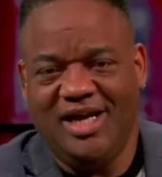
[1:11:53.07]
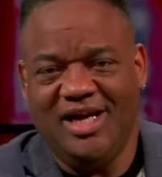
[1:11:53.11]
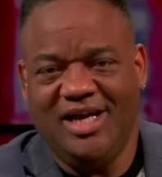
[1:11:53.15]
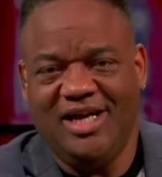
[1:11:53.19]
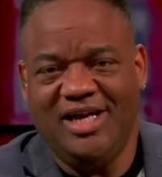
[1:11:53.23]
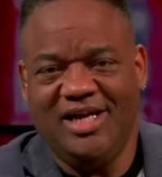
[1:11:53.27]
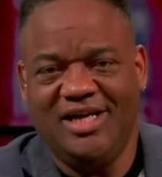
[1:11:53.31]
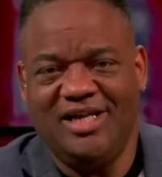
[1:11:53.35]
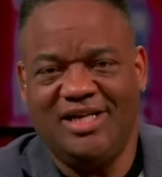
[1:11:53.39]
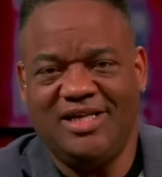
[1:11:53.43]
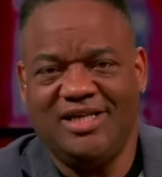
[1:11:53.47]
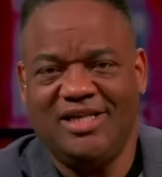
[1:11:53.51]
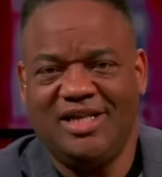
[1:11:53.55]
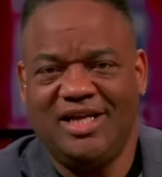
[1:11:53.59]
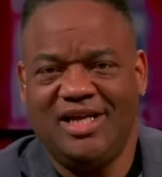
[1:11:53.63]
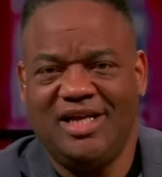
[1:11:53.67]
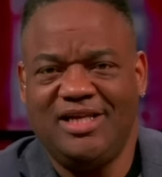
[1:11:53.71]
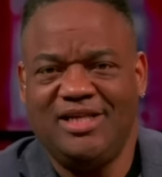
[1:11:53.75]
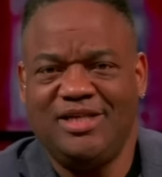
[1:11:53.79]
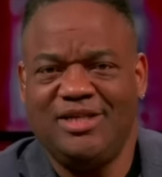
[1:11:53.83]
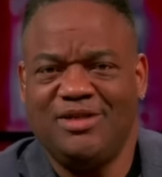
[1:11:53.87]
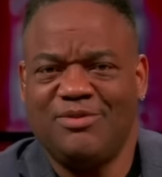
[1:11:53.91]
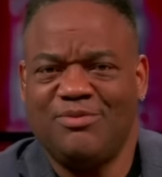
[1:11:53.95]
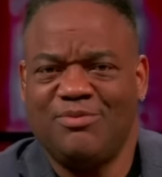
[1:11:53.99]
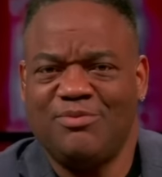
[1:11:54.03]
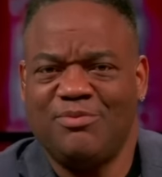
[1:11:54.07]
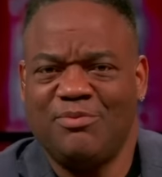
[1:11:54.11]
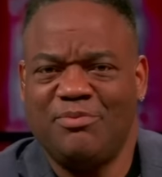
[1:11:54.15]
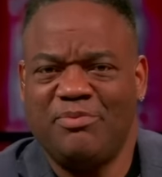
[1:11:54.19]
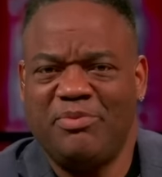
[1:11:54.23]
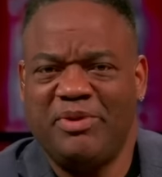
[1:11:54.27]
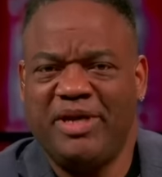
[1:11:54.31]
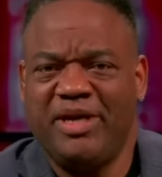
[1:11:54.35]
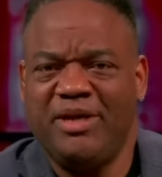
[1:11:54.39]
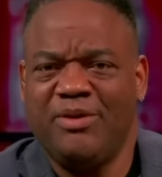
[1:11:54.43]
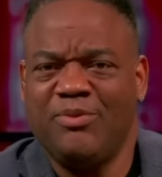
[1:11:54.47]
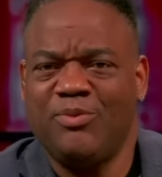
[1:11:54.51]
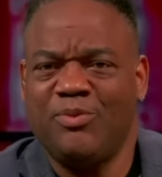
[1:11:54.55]
And he's
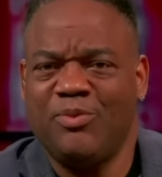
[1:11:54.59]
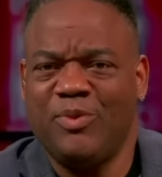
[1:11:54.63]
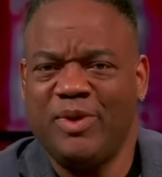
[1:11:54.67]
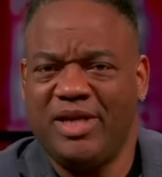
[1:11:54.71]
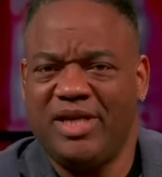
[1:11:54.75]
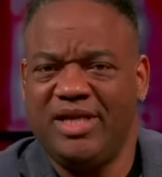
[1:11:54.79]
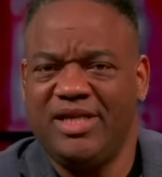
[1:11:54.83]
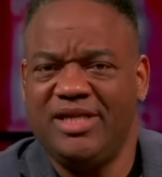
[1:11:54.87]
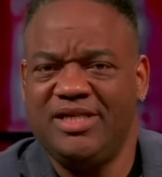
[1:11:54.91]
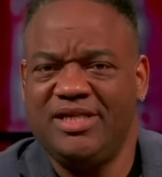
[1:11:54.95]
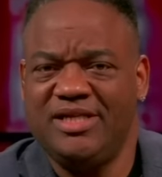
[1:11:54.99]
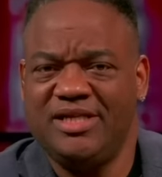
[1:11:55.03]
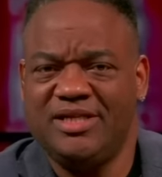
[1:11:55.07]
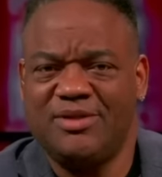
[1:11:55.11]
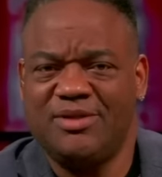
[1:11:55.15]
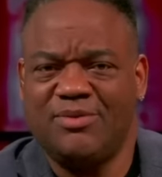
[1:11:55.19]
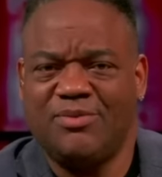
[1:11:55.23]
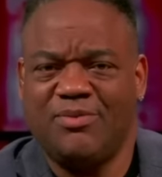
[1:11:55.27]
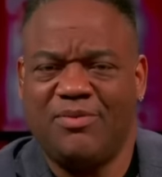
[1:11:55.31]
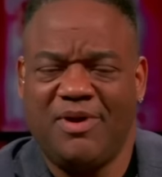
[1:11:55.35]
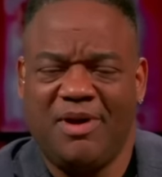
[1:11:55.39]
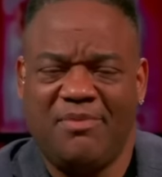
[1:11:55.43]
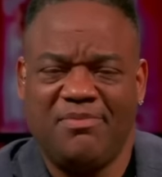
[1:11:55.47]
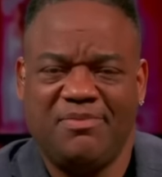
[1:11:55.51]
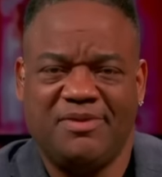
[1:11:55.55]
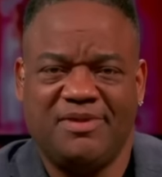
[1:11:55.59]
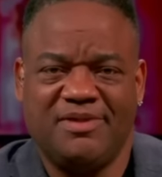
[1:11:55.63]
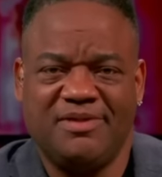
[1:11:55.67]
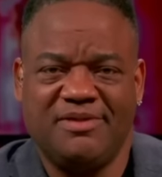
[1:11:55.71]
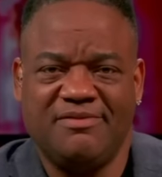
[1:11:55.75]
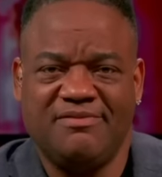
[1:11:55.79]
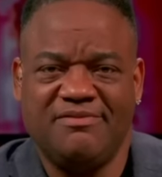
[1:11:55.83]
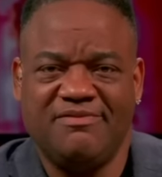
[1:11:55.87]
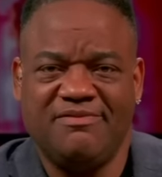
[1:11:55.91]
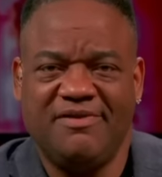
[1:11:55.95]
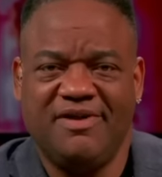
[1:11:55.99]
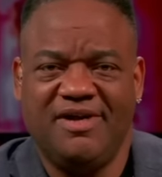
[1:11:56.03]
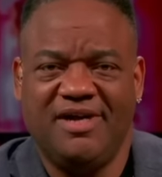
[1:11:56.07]
being really
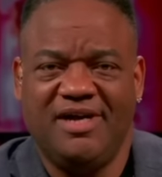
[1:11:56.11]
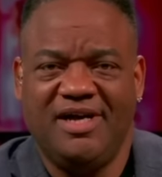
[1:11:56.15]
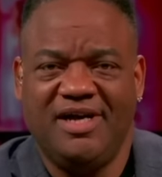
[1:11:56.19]
disruptive